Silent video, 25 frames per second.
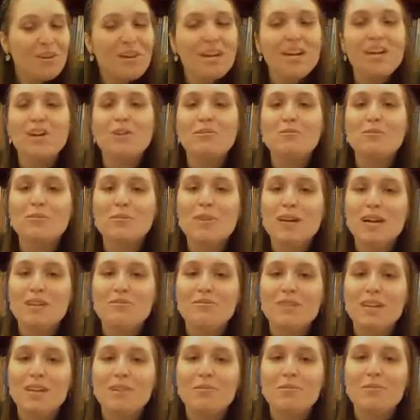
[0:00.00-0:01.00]
I hope you have
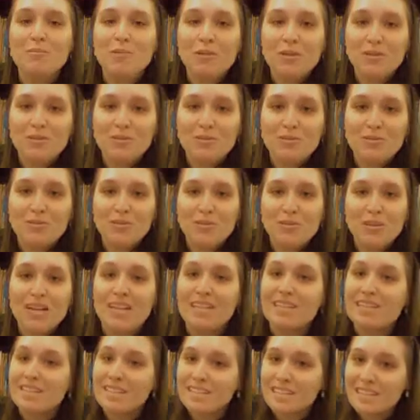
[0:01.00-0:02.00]
a wonderful
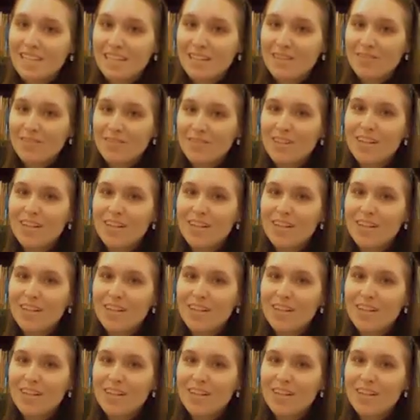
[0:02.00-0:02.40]
and safe